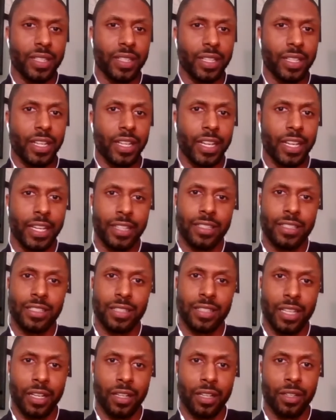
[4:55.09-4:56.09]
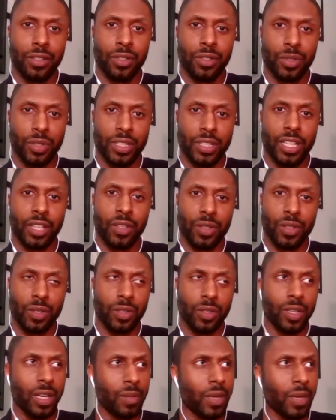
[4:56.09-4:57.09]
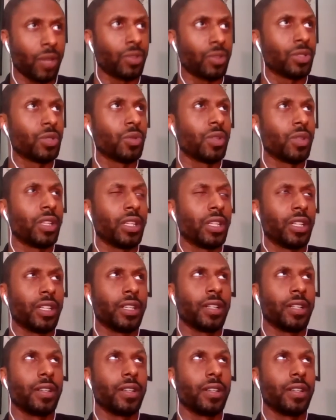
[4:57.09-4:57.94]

and I get this letter in the door, like, come out to the